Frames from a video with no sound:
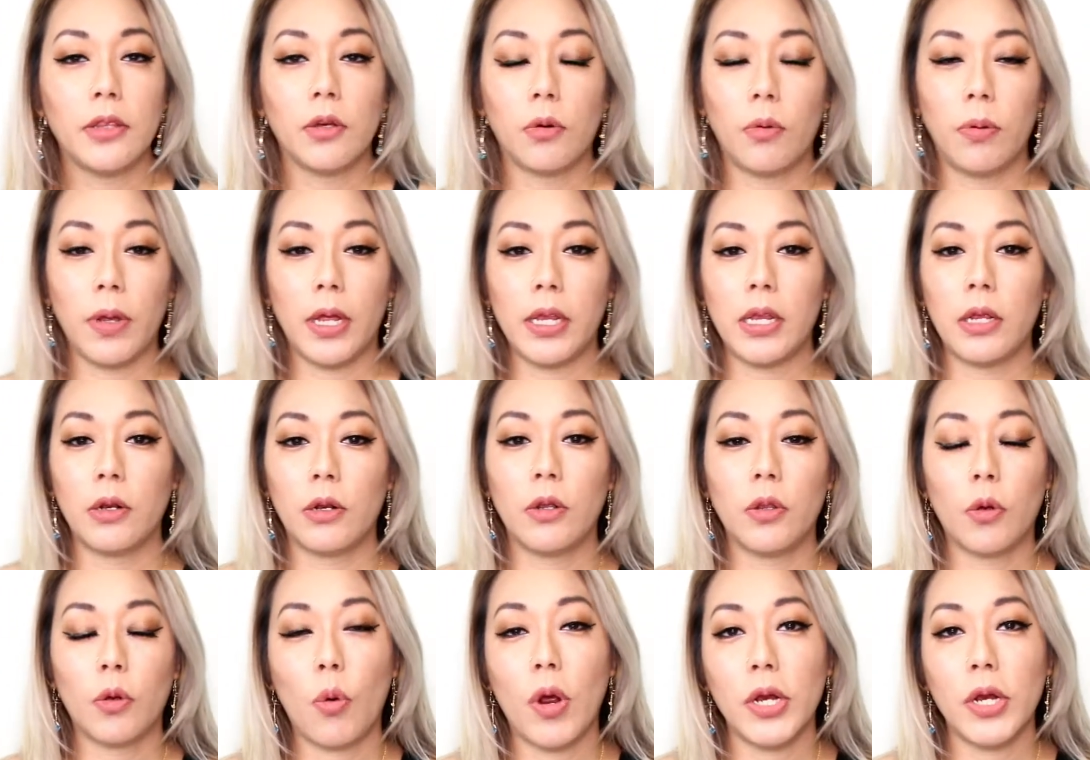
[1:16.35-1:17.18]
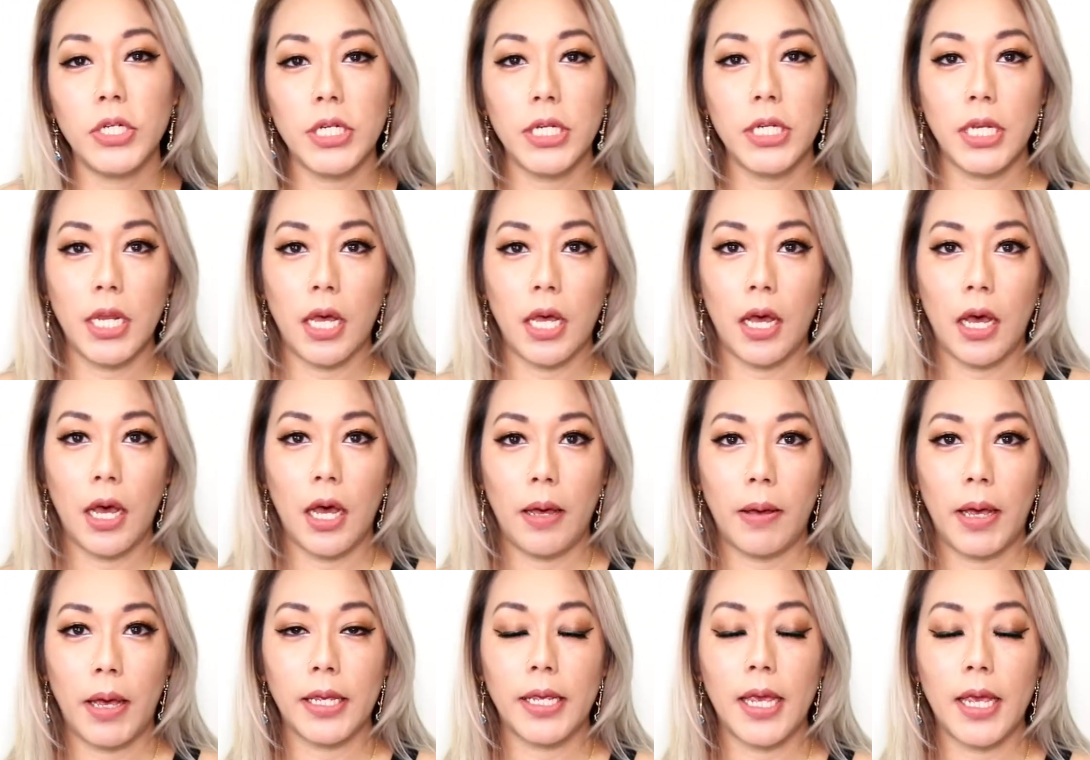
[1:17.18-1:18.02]
the question
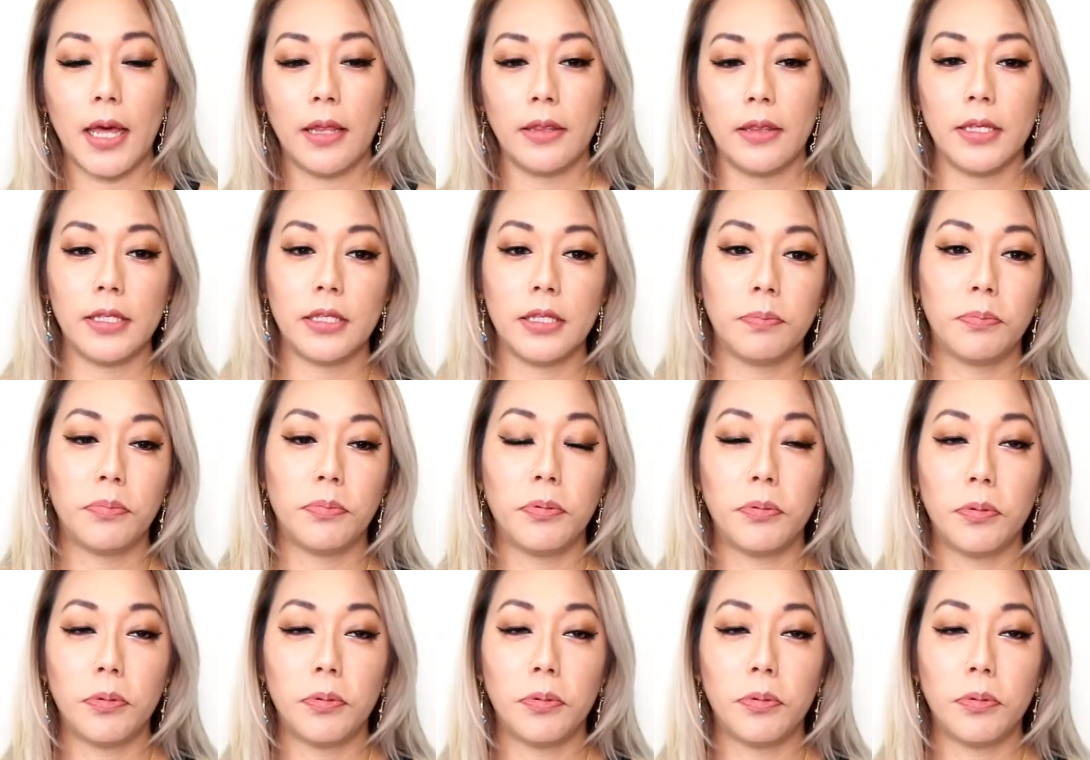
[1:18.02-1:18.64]
I get this